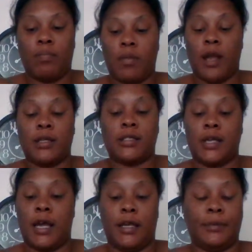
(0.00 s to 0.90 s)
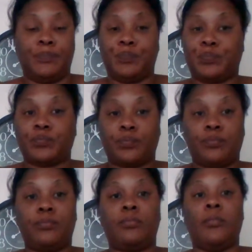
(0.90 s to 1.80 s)
I decided
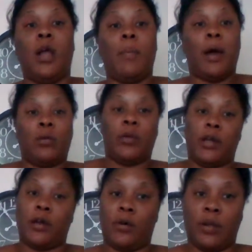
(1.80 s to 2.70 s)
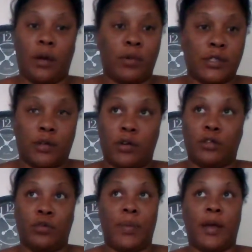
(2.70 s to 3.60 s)
about a week ago that I wasn't going to
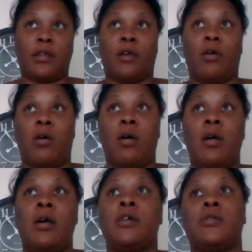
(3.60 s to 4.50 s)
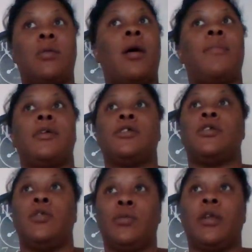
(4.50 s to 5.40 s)
do math at all. So I must have
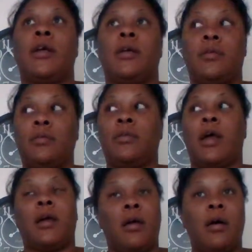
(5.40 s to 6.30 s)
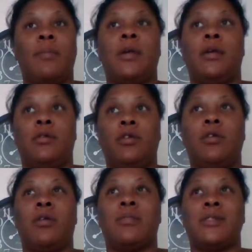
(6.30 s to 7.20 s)
knew that coming. You
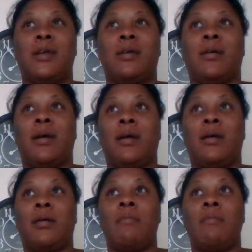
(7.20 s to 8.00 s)
know what I'm saying? Like,